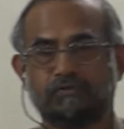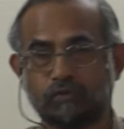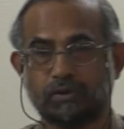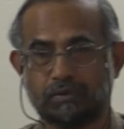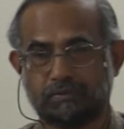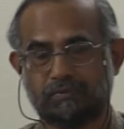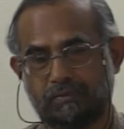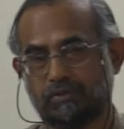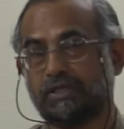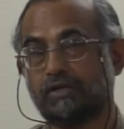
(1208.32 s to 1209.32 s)
food,
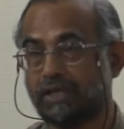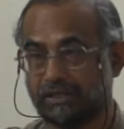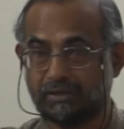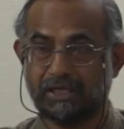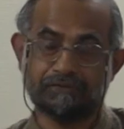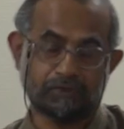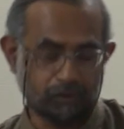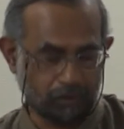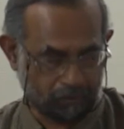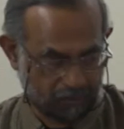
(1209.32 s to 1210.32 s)
so they don't actually have to
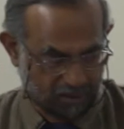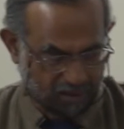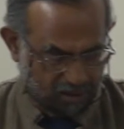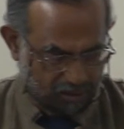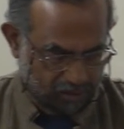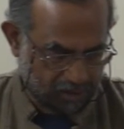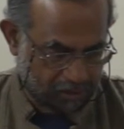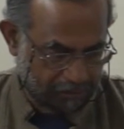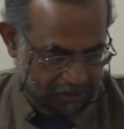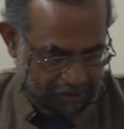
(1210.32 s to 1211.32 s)
go to the
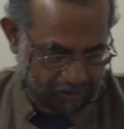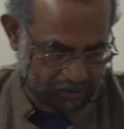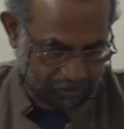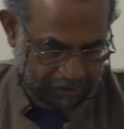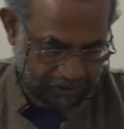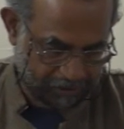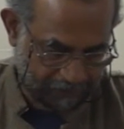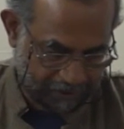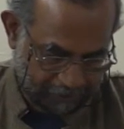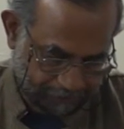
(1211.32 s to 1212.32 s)
government ration shop at least
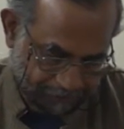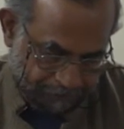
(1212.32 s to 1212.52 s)
for that.